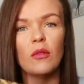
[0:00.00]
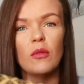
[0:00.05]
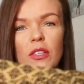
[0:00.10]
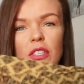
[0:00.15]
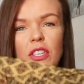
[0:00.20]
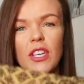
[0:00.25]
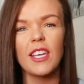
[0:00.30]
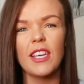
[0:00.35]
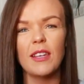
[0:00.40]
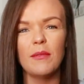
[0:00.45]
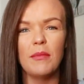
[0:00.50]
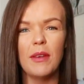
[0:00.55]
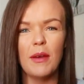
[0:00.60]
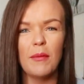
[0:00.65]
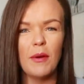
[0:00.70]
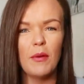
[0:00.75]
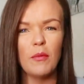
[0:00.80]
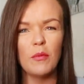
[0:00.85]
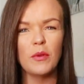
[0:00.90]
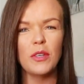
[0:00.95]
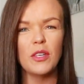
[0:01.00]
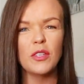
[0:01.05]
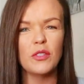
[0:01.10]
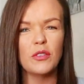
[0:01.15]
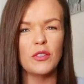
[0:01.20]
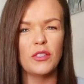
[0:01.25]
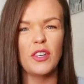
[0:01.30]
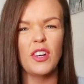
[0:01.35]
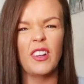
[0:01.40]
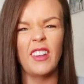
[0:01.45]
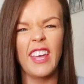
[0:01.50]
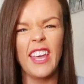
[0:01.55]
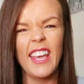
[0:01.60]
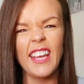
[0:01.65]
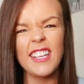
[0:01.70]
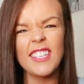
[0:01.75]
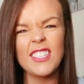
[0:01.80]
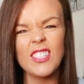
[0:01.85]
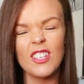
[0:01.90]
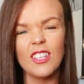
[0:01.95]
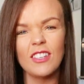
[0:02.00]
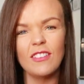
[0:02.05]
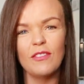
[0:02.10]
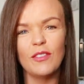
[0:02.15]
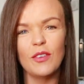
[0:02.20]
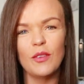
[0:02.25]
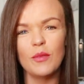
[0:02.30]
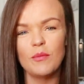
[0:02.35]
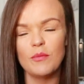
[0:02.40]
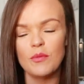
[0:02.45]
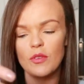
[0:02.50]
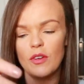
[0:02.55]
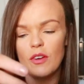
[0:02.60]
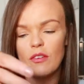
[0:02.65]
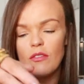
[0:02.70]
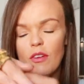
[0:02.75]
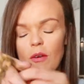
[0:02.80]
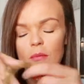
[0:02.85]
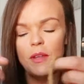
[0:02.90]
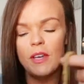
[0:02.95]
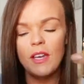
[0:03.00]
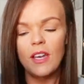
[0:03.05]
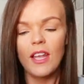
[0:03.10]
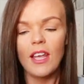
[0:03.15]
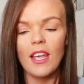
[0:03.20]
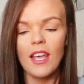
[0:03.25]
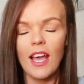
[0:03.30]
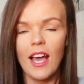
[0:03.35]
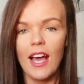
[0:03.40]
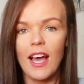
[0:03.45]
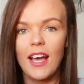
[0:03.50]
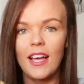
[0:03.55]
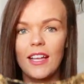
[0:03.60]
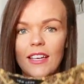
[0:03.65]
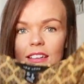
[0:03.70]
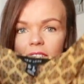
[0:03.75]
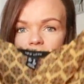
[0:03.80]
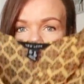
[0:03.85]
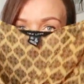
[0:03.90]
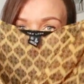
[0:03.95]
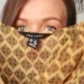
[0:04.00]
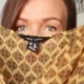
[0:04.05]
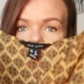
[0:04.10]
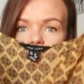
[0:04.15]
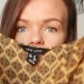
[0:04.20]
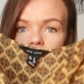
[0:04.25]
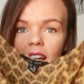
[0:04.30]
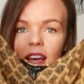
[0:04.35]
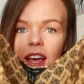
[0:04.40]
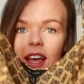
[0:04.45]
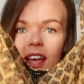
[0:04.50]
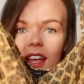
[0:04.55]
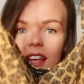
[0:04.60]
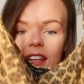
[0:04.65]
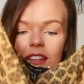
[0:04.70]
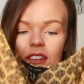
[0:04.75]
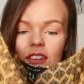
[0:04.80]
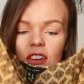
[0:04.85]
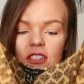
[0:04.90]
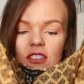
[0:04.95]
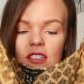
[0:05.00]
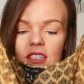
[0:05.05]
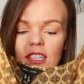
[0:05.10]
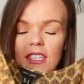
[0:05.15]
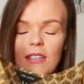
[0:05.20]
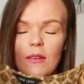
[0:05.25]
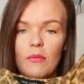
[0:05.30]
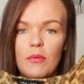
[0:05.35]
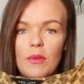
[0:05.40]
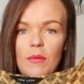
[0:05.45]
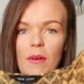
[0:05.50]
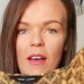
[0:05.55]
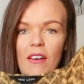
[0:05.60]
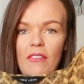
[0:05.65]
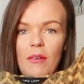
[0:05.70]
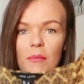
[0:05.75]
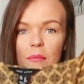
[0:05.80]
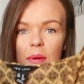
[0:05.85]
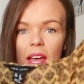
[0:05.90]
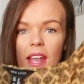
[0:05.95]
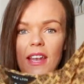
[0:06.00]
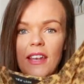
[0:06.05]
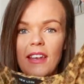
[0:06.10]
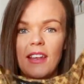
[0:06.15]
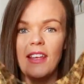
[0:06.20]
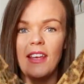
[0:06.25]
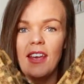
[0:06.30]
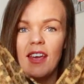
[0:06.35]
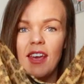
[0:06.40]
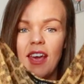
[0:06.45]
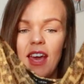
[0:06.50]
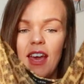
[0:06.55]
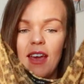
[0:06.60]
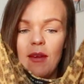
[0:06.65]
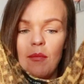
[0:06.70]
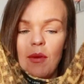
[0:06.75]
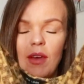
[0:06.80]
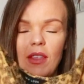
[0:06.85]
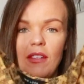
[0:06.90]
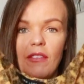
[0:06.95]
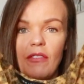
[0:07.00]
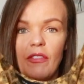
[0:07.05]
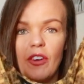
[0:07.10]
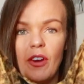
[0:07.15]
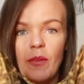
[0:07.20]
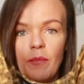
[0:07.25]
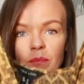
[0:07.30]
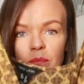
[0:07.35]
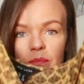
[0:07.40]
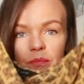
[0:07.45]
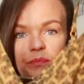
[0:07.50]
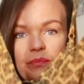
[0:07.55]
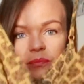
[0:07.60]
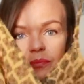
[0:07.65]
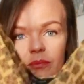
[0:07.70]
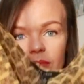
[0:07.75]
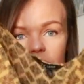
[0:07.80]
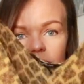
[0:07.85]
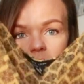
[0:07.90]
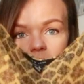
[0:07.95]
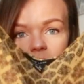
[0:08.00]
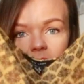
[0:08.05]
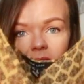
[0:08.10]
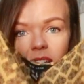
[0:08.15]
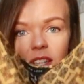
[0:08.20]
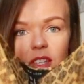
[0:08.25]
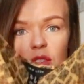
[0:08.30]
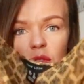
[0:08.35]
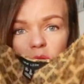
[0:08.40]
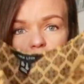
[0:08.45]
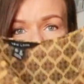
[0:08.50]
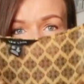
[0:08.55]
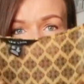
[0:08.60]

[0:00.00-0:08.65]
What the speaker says: which can be a bit weird on your legs. You can feel them sort of rubbing, and it does need a wee bit of a pin at the front so